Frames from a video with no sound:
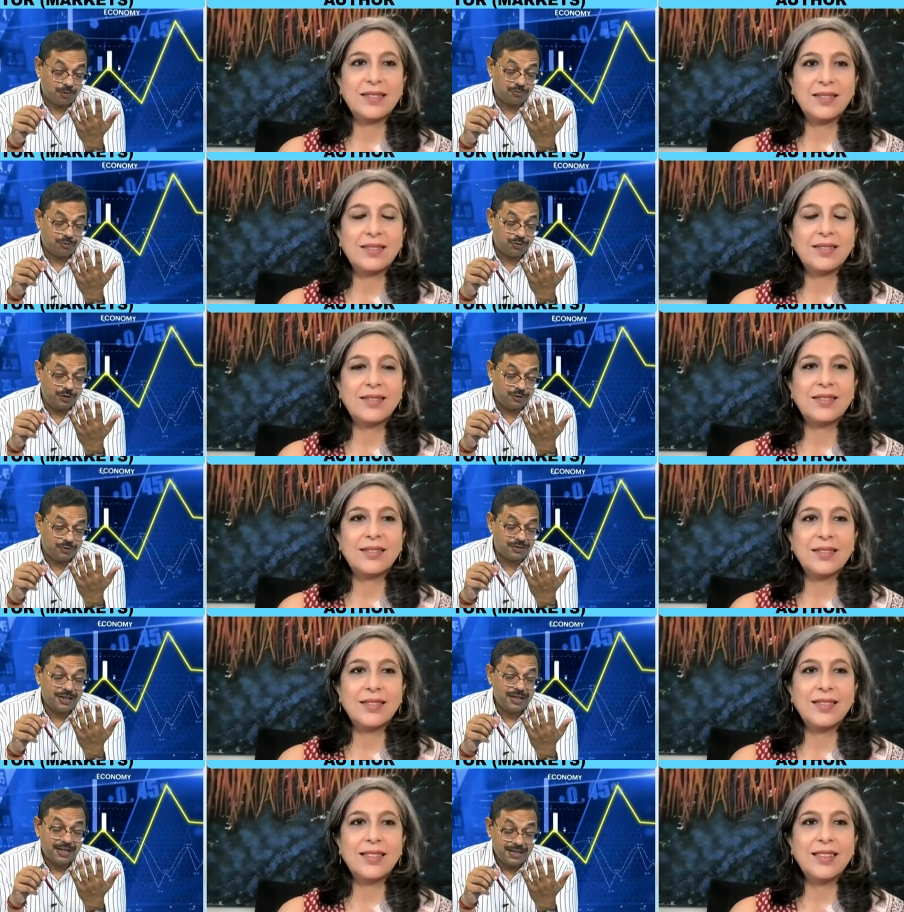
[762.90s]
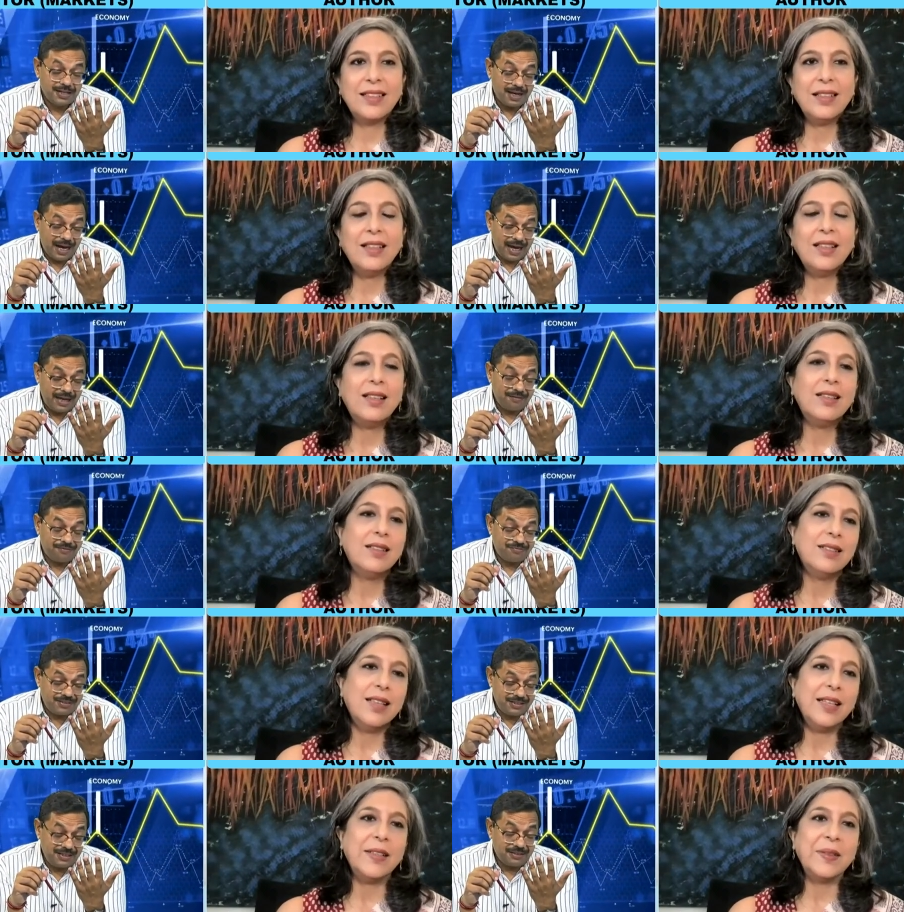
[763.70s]
Speaker 1: portfolios. I have
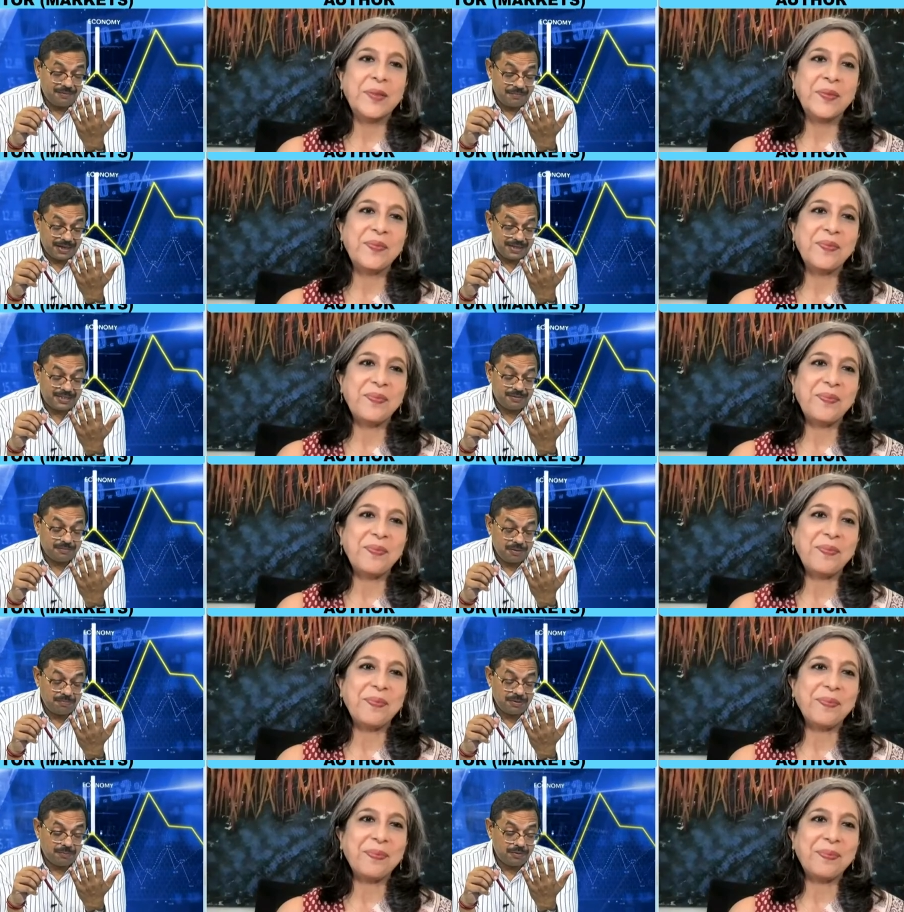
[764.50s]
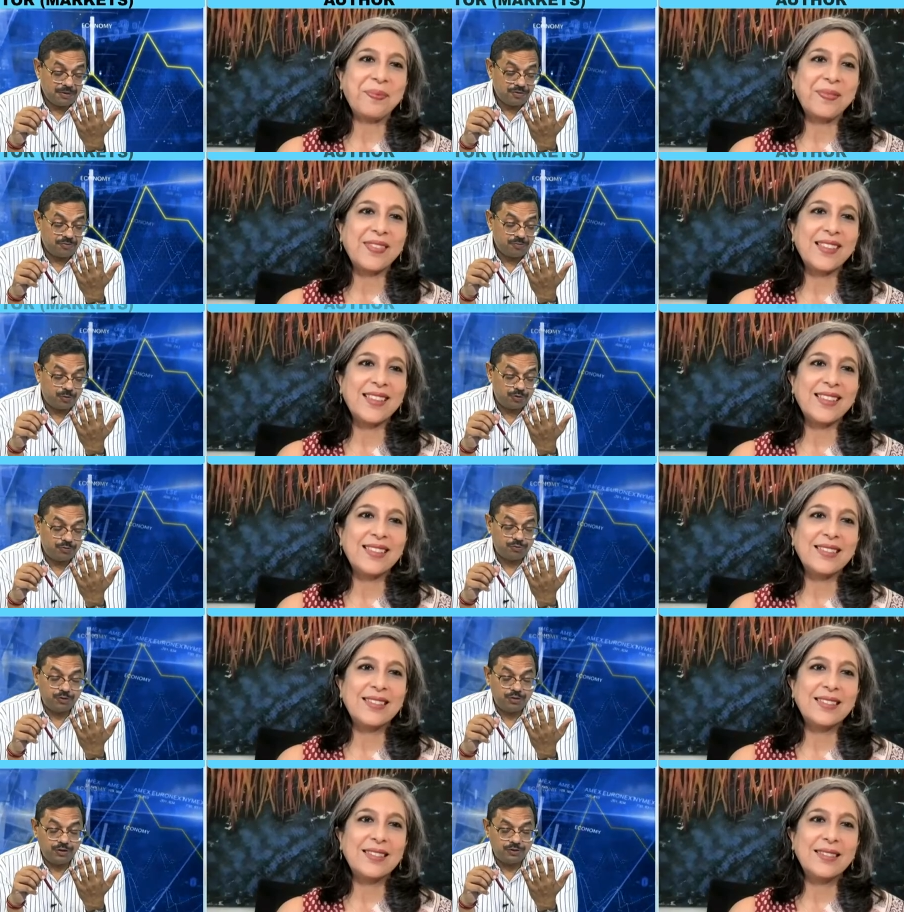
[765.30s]
seen the maximum number of
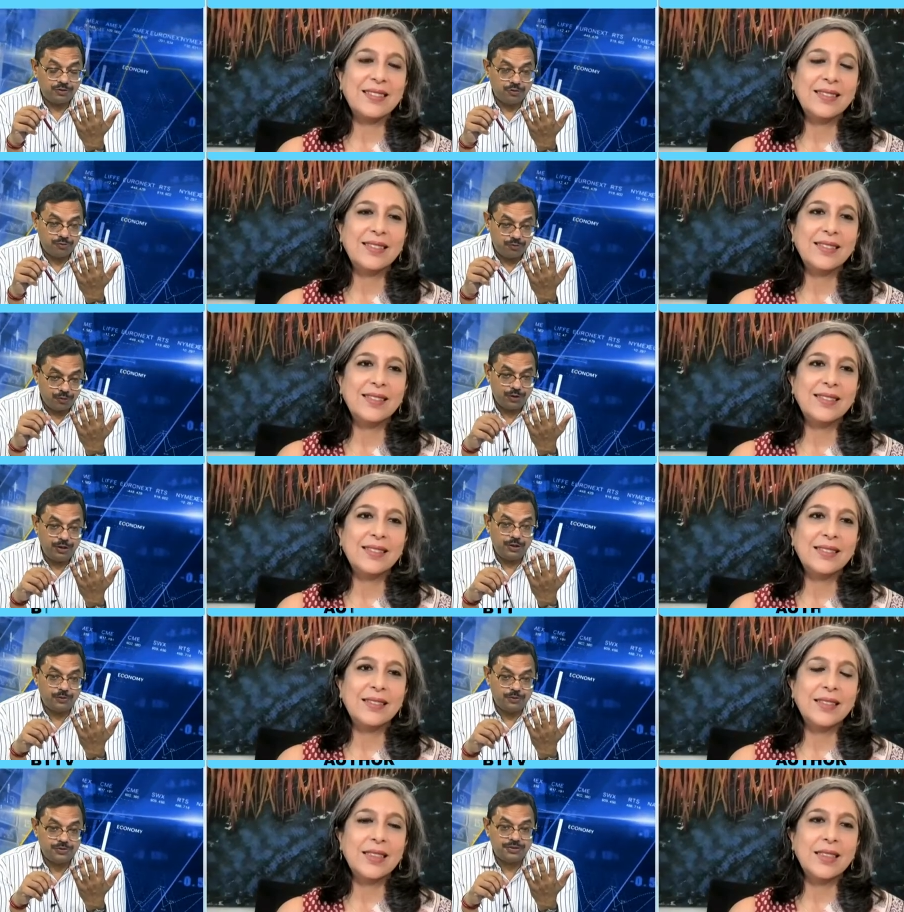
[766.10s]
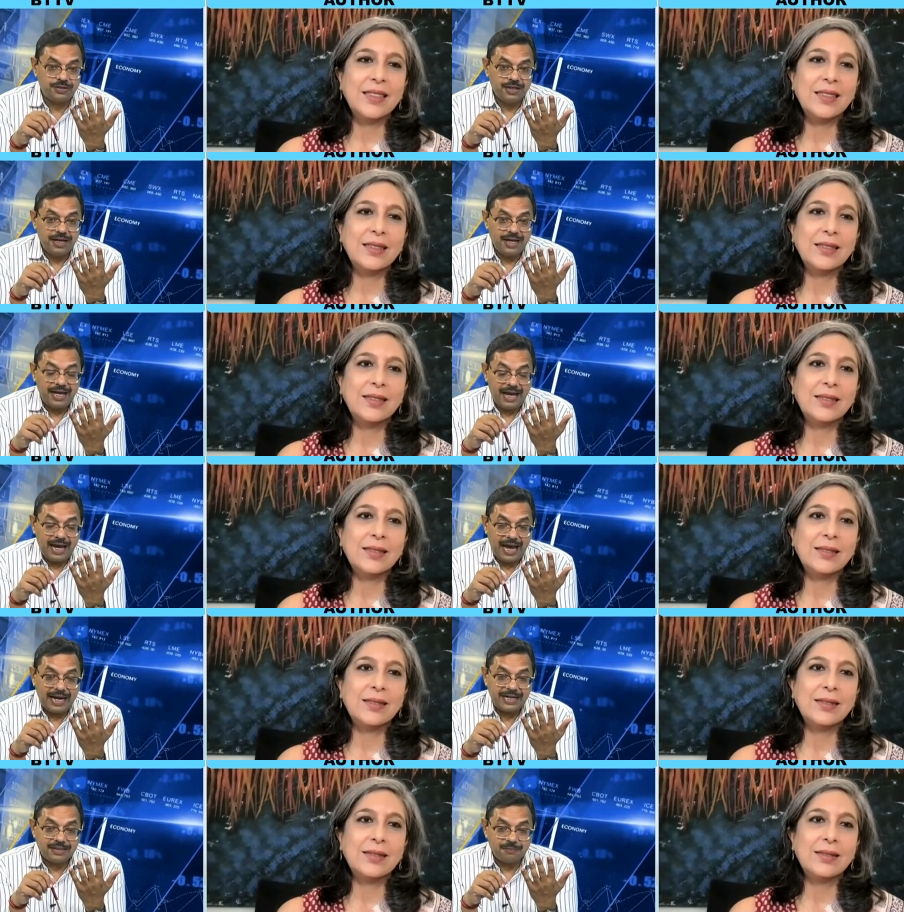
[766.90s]
portfolio folios
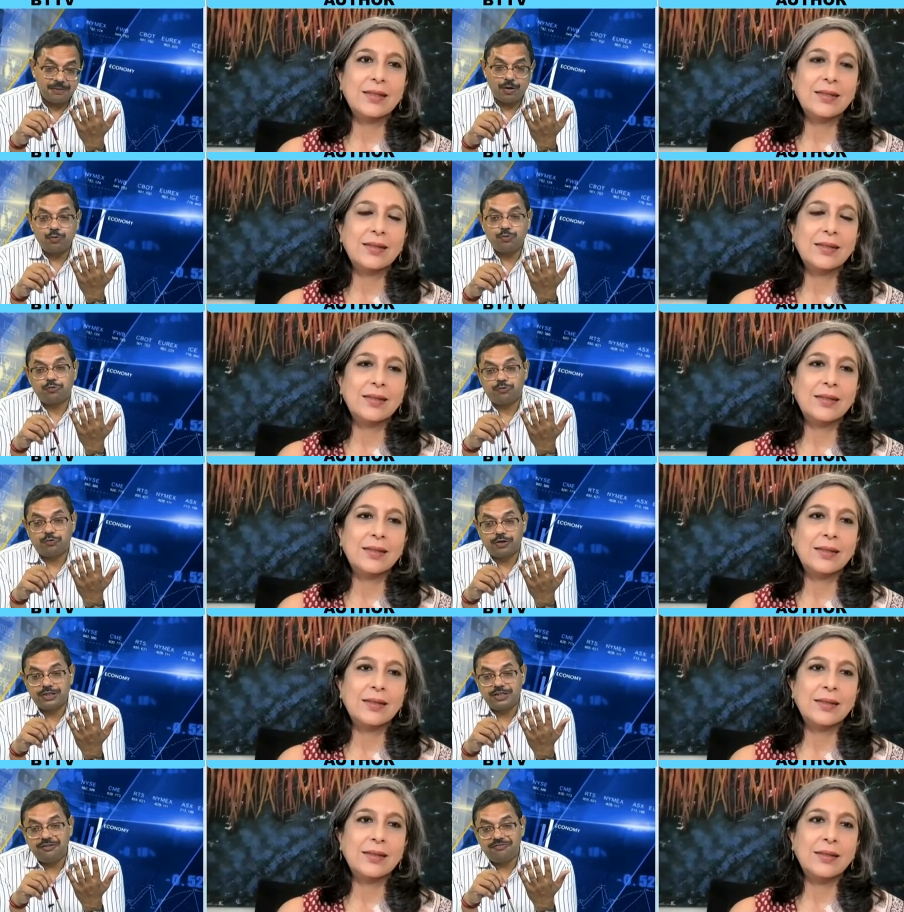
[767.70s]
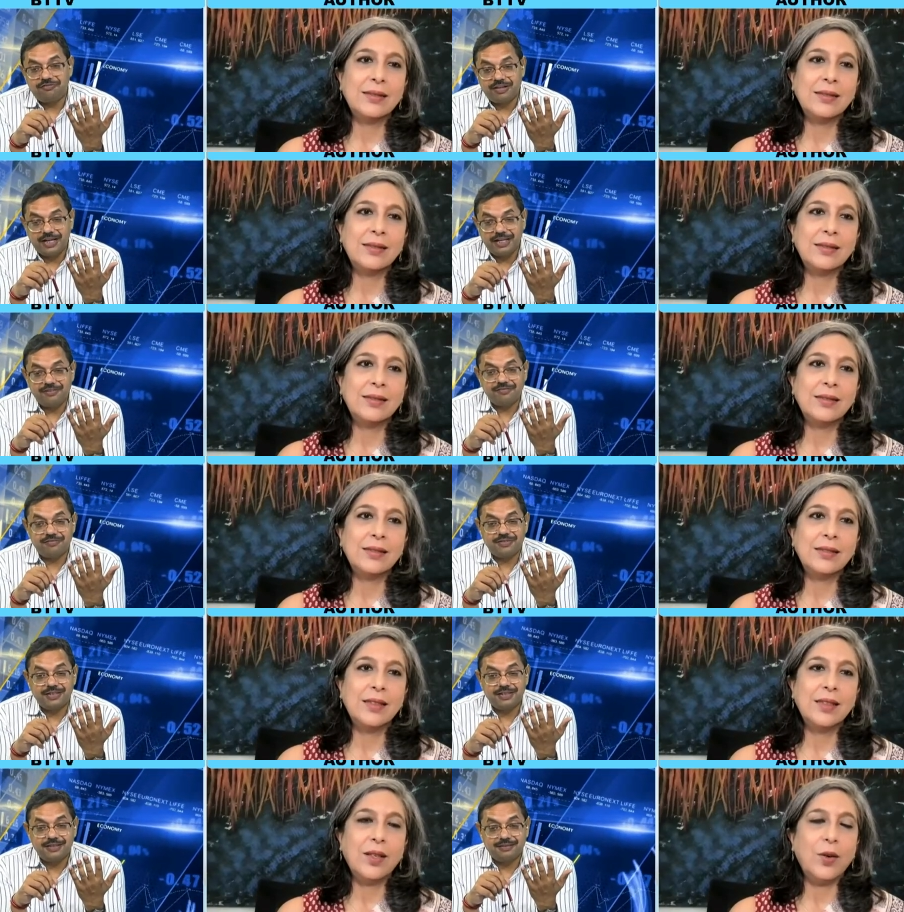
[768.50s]
at about forty-five
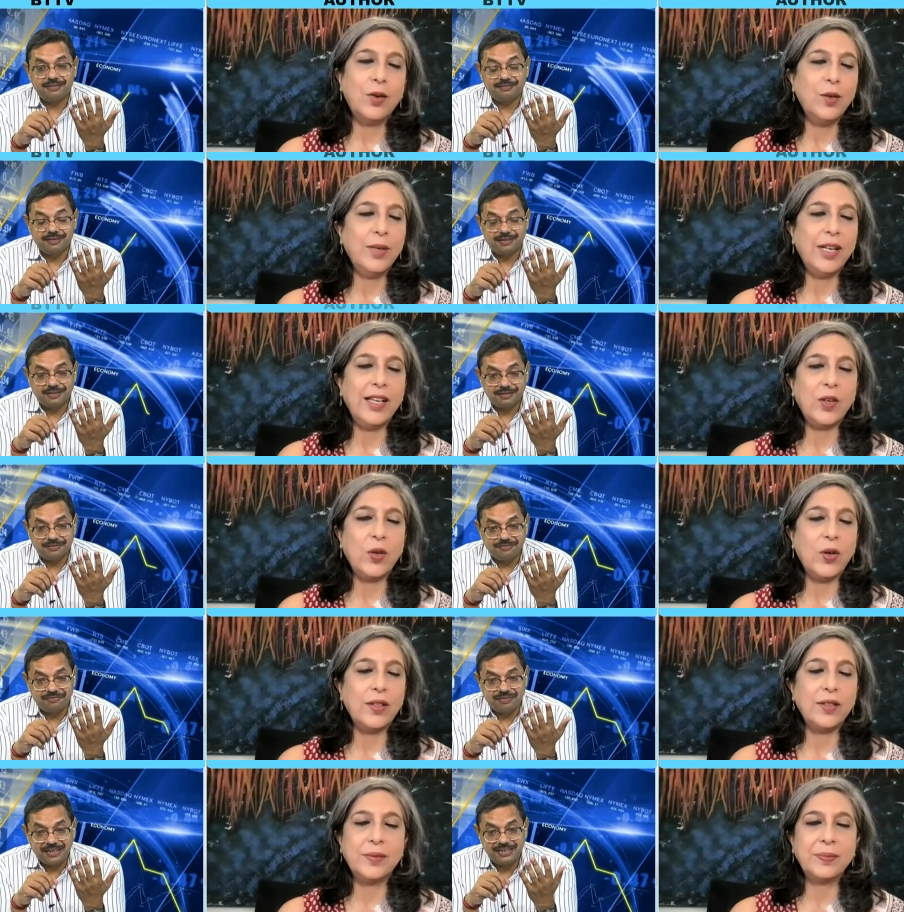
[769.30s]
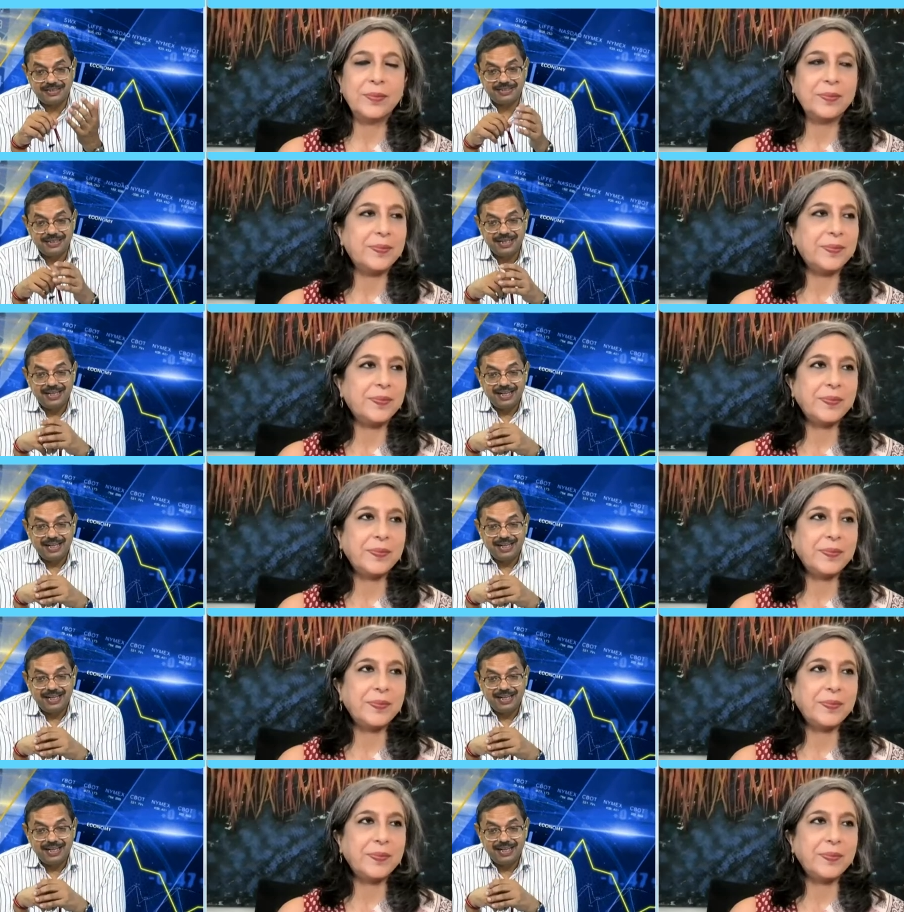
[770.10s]
uh, uh, funds,